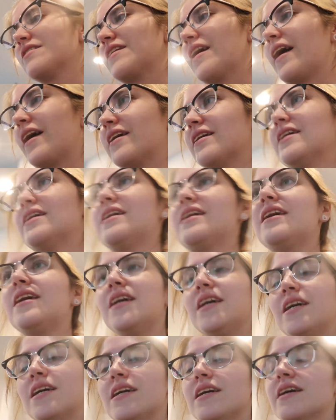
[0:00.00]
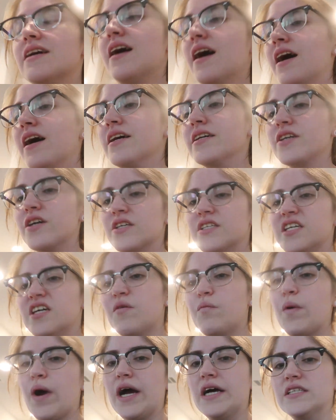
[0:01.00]
Okay, I'm gonna
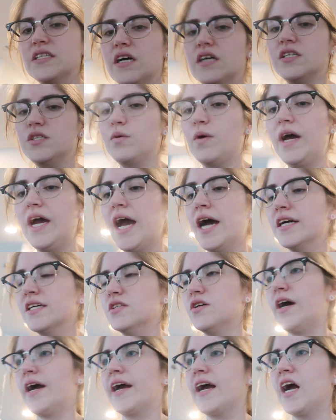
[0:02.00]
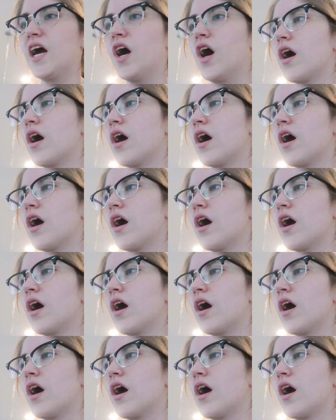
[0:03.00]
see if Brian's on his way yet so I can